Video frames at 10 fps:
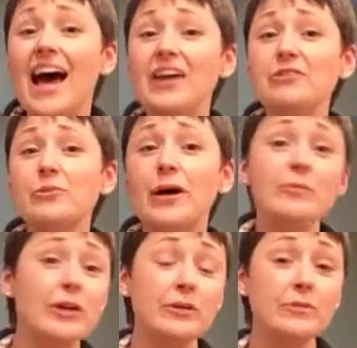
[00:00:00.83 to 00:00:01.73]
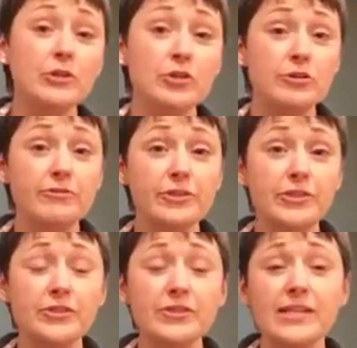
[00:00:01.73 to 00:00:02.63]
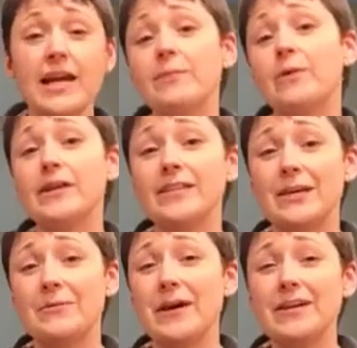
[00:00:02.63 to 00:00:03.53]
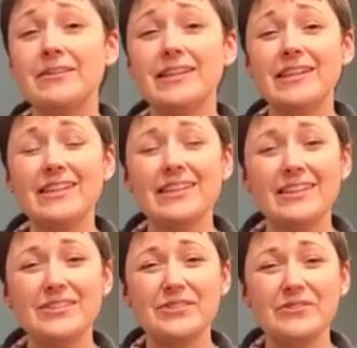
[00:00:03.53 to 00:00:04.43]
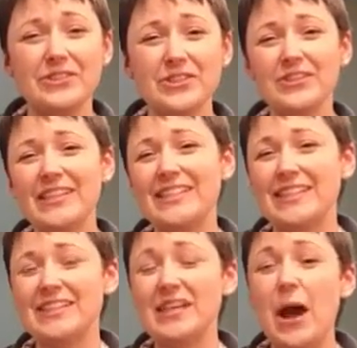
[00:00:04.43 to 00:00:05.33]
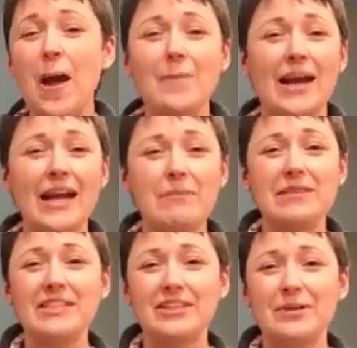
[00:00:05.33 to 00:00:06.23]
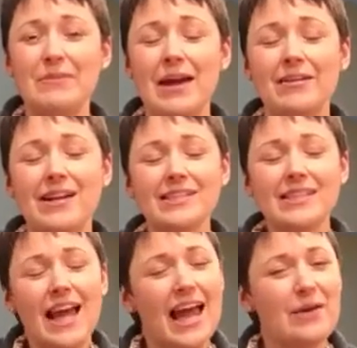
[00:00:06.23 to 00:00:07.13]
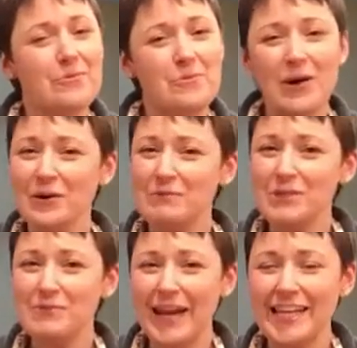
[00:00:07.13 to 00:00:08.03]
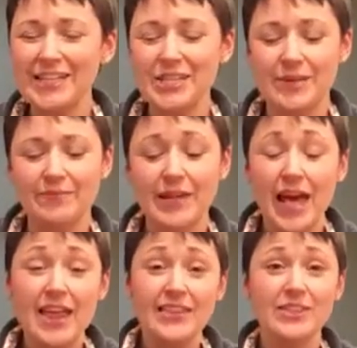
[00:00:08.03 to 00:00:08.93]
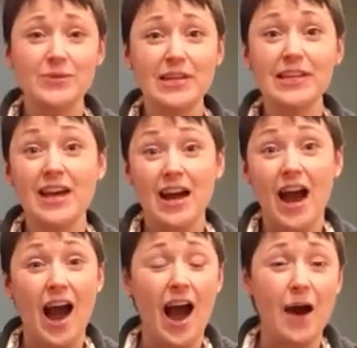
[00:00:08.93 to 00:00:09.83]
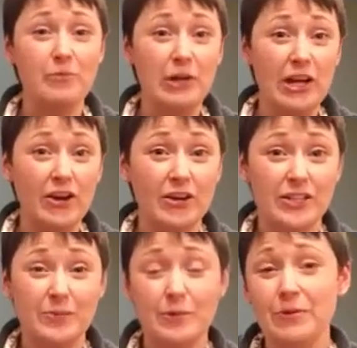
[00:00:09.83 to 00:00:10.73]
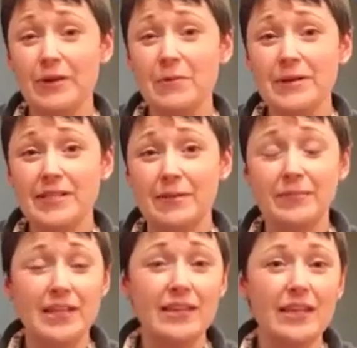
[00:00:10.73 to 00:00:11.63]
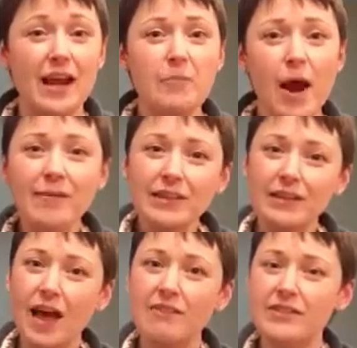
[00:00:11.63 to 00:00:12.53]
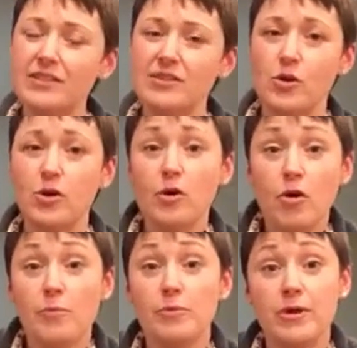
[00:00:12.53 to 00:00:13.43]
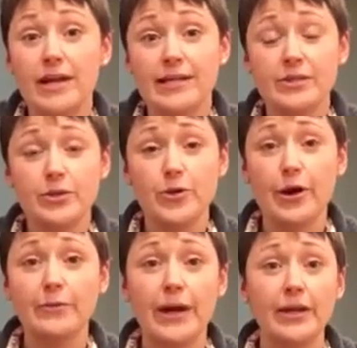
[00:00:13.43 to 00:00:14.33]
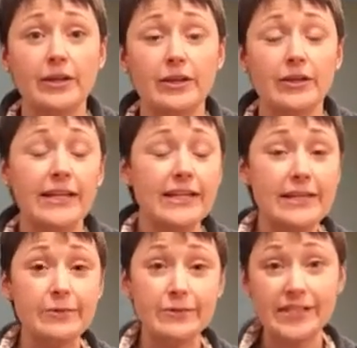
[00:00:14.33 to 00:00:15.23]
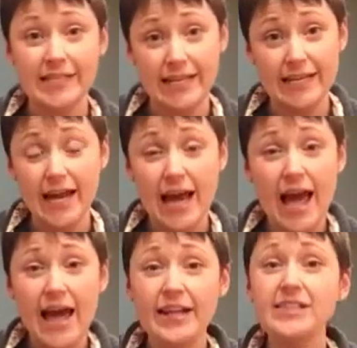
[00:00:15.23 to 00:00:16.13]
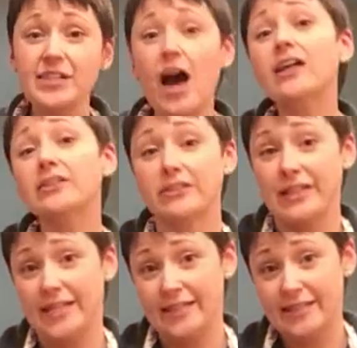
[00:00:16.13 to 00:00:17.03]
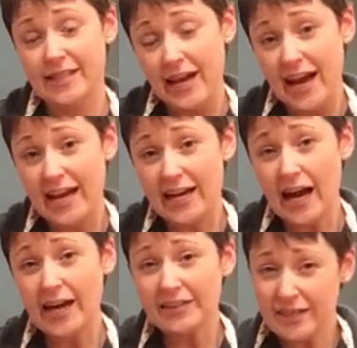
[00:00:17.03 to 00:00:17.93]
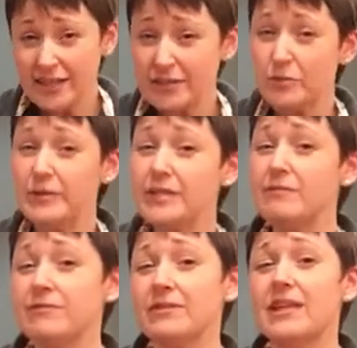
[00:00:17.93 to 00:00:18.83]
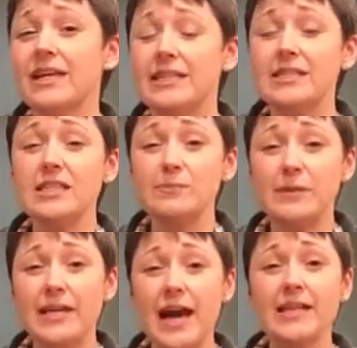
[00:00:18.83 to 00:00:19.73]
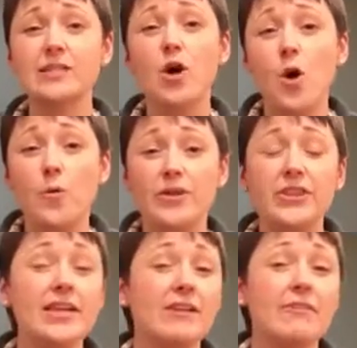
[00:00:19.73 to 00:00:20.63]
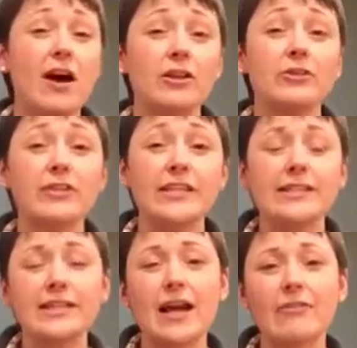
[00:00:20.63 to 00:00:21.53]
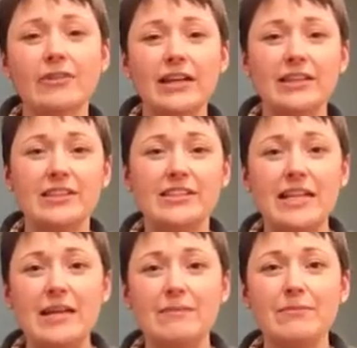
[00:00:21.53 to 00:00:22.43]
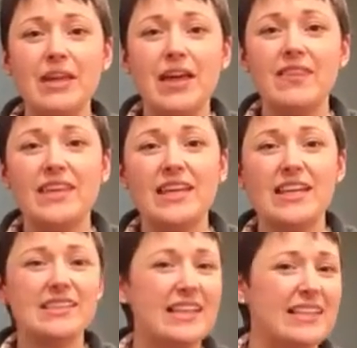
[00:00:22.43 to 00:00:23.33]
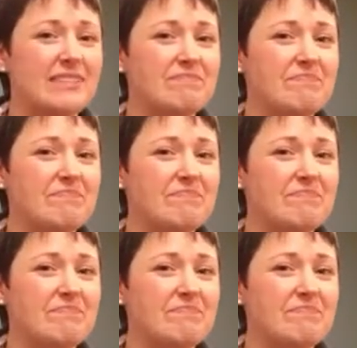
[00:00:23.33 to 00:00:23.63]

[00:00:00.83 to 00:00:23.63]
Hi everyone, welcome to Two for Tuesday, where I take one ingredient and use it for two reasons. My name is Sarah Manaresi and welcome to my kitchen. This week, um, we are going to be working with something that probably a lot of us don't incorporate into our regular eating routine, and that's collard greens. And I think the reason for that is, is because we think of collard greens kind of like the same thing as like